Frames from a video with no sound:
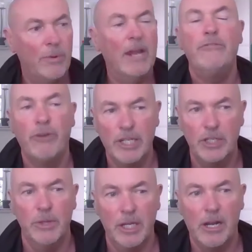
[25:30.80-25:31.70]
whatever I
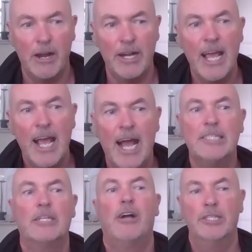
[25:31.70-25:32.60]
do in the garden
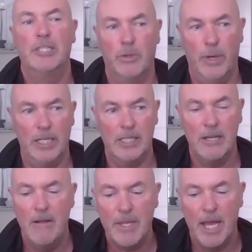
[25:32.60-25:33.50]
has a consequence.
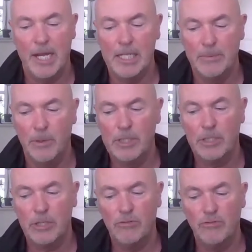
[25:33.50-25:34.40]
And I
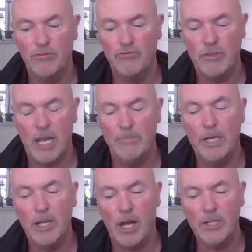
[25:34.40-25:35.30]
suppose then
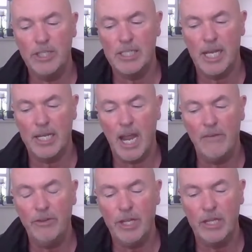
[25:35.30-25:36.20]
being conscious that
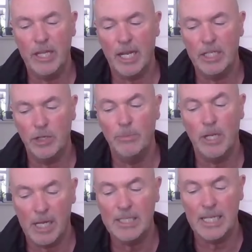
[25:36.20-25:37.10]
everything that I do,
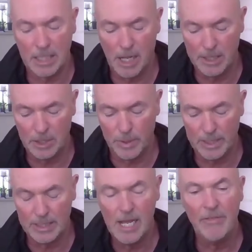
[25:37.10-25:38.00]
because it has
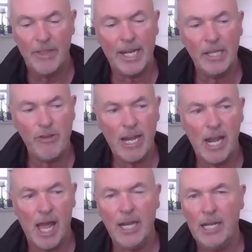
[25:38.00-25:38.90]
consequence, that I
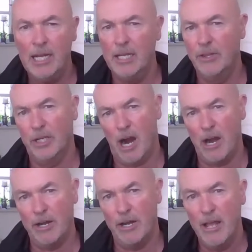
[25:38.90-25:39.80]
tread lightly in the
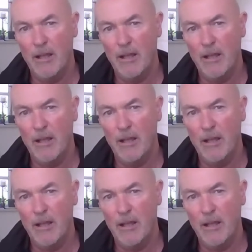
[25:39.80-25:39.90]
garden,